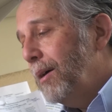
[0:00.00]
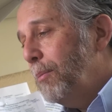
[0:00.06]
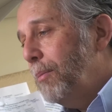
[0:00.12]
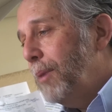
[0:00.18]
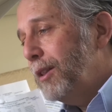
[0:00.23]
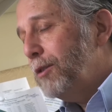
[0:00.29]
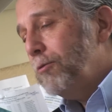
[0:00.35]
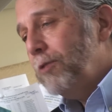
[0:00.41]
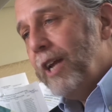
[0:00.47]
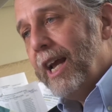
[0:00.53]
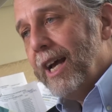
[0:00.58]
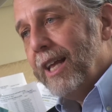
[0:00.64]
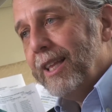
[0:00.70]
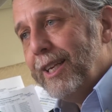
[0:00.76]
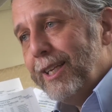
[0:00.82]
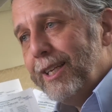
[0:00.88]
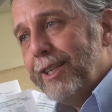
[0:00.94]
But the
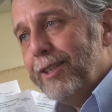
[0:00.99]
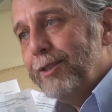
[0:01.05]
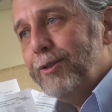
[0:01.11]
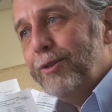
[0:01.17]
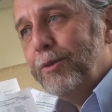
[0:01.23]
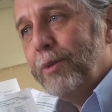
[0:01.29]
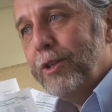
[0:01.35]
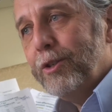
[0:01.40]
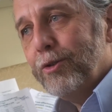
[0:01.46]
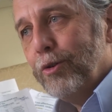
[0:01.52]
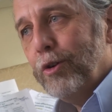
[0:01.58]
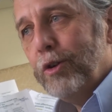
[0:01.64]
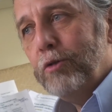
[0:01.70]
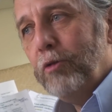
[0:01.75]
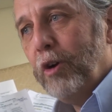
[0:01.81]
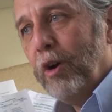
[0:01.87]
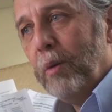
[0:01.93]
reality is doing
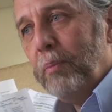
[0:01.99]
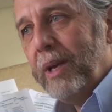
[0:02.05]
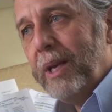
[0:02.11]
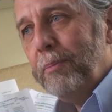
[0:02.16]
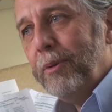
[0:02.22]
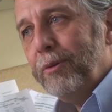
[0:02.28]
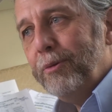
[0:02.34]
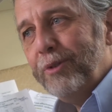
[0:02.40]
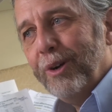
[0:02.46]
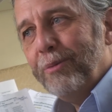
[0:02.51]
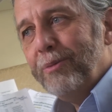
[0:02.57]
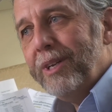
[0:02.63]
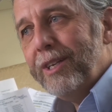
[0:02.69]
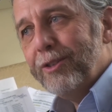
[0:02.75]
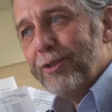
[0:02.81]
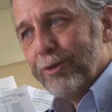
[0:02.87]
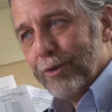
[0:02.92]
surgery on people who don't
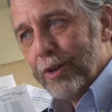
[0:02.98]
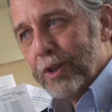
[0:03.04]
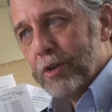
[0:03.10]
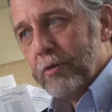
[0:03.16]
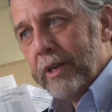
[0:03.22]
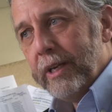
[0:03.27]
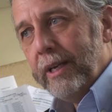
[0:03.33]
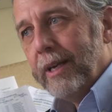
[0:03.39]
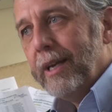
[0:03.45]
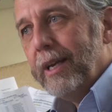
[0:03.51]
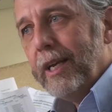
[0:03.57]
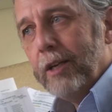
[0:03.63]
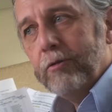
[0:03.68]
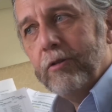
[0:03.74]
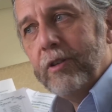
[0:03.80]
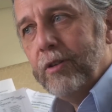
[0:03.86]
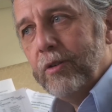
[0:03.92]
need surgery
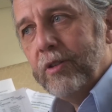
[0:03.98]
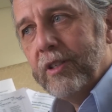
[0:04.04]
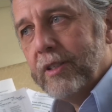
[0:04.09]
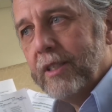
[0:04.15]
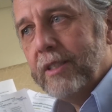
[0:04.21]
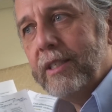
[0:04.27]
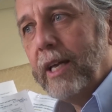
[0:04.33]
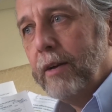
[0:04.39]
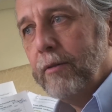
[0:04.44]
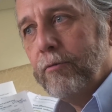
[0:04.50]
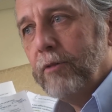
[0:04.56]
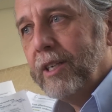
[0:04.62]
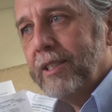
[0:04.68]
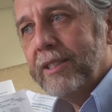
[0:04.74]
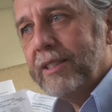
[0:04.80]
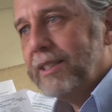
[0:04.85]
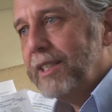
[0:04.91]
introduces a set of
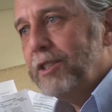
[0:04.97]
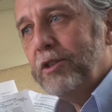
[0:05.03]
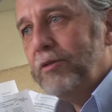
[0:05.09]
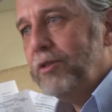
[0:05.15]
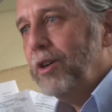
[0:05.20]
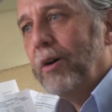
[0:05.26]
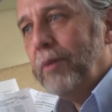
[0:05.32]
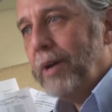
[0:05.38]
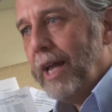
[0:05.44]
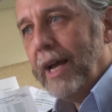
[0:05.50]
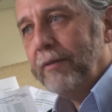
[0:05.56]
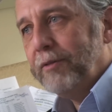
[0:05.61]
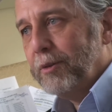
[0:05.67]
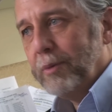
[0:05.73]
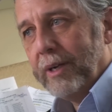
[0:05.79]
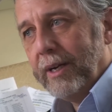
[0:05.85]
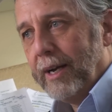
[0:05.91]
risks that you don't have
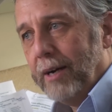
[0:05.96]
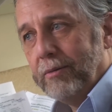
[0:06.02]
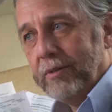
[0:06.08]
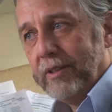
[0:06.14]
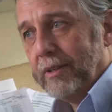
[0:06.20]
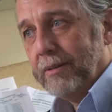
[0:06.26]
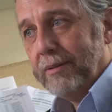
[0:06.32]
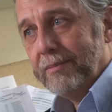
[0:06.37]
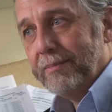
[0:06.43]
to encounter.